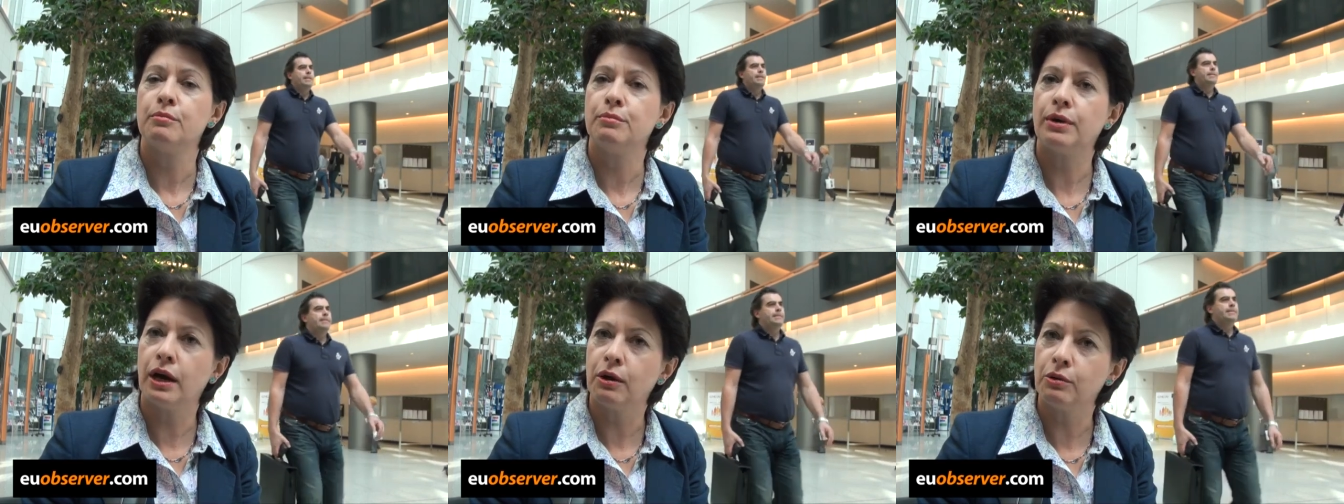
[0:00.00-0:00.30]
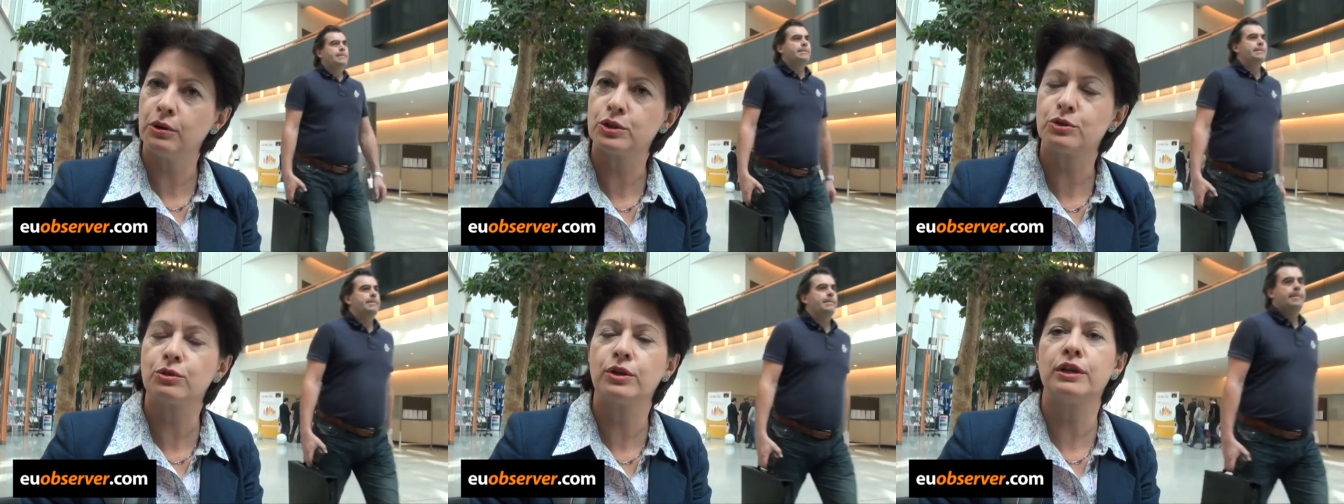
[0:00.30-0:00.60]

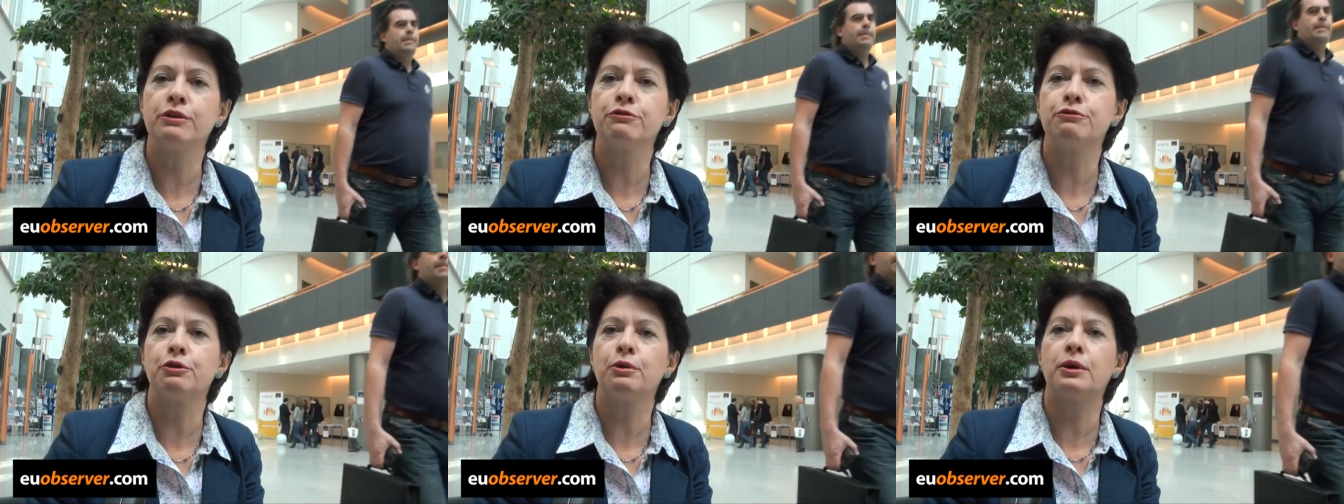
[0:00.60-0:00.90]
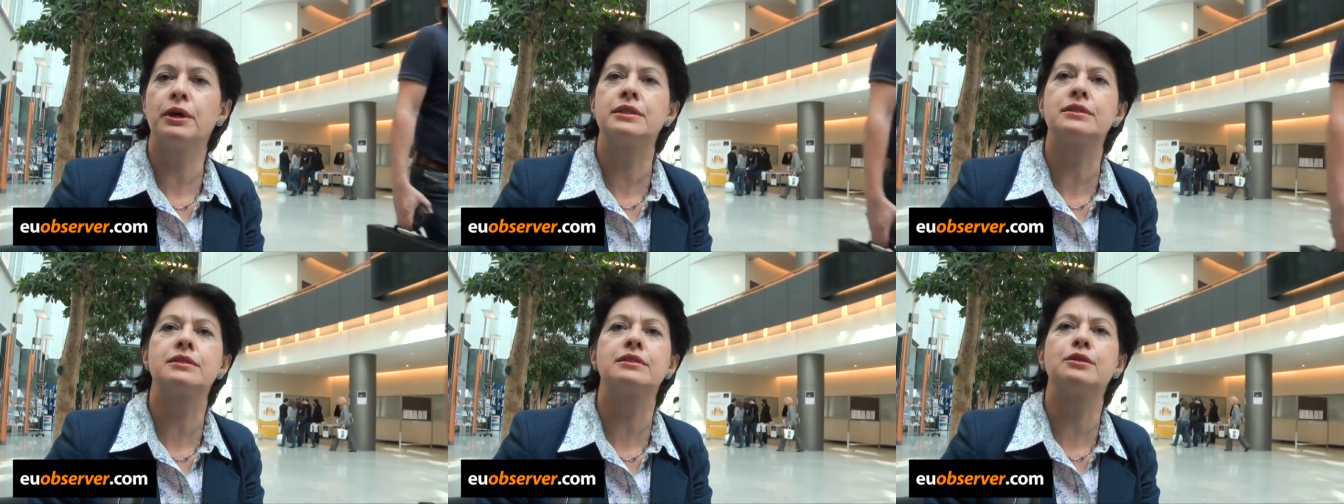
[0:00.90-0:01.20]
power to
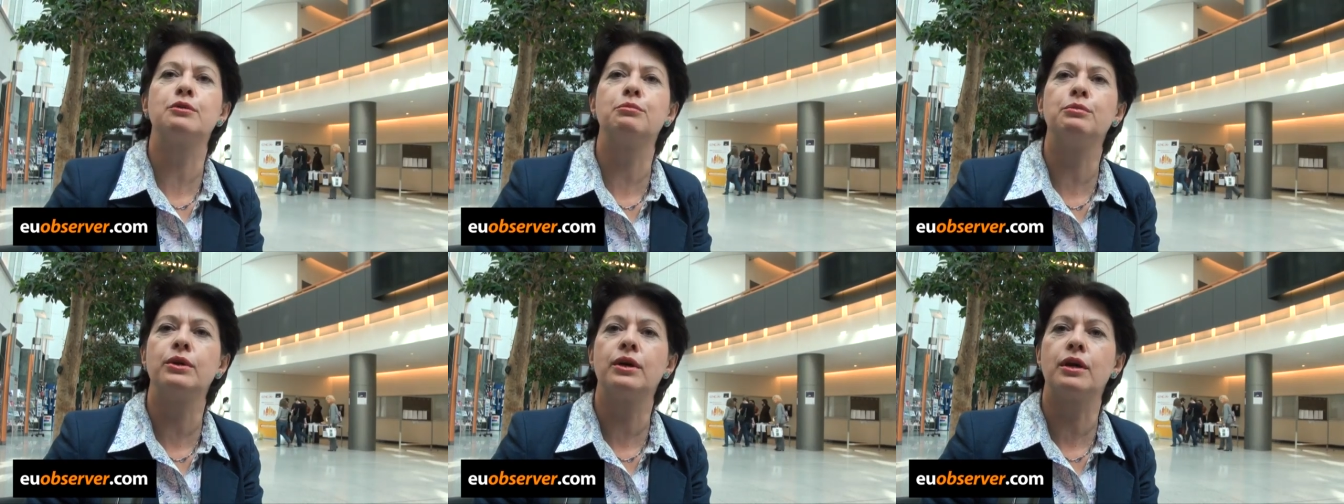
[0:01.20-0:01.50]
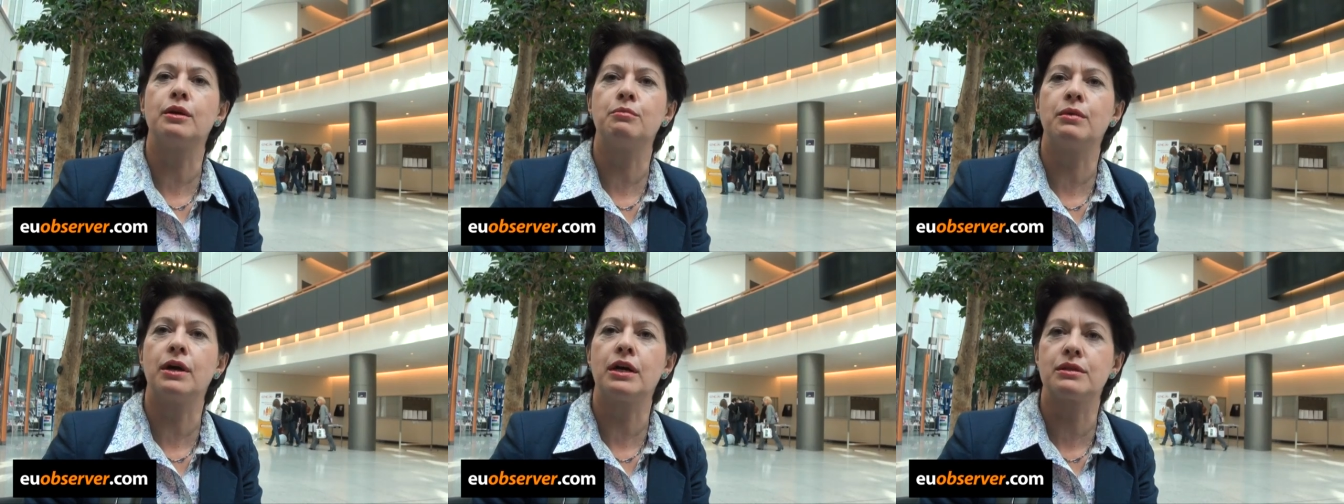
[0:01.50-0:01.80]
influence the
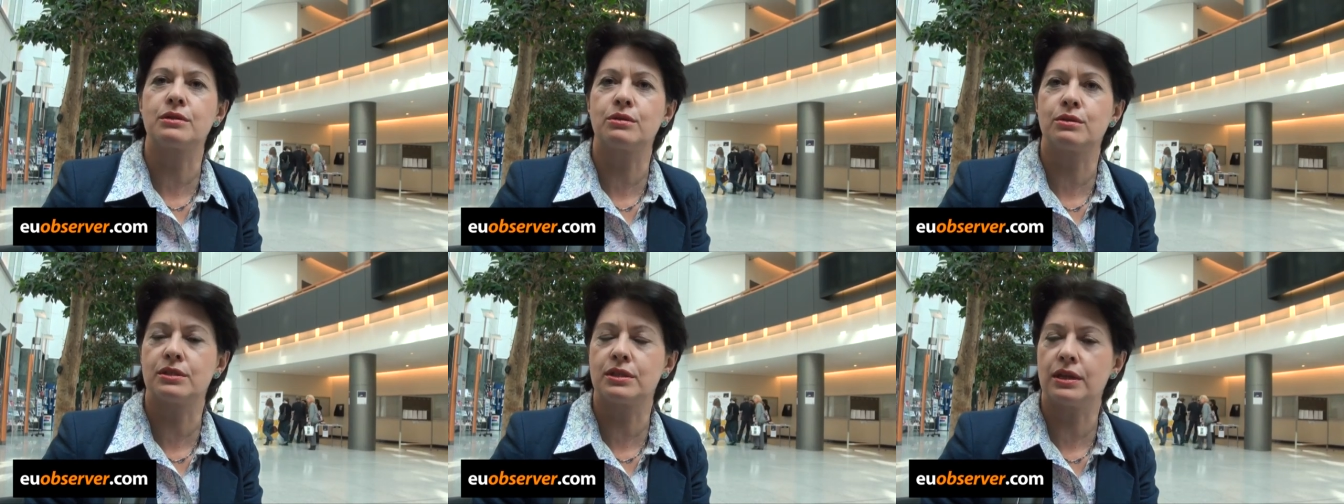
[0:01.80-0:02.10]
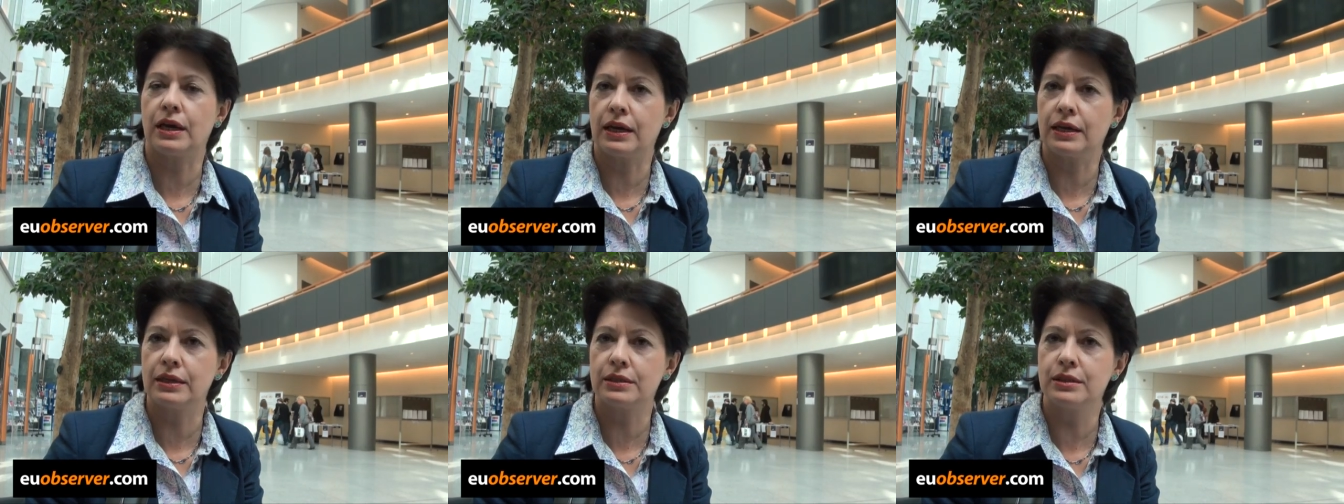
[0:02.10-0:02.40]
Myanmar
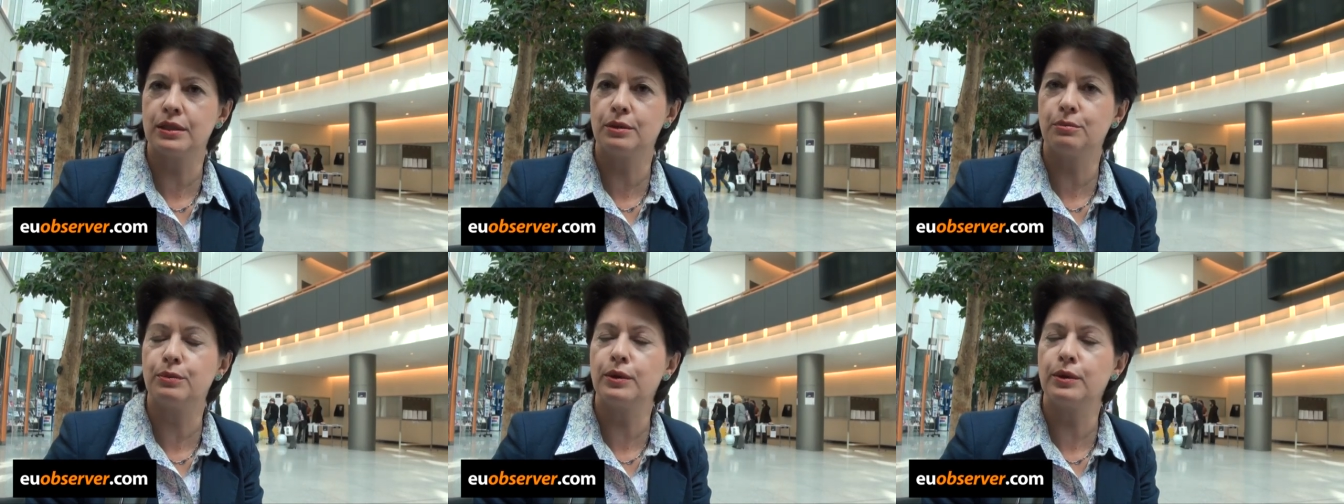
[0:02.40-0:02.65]
society.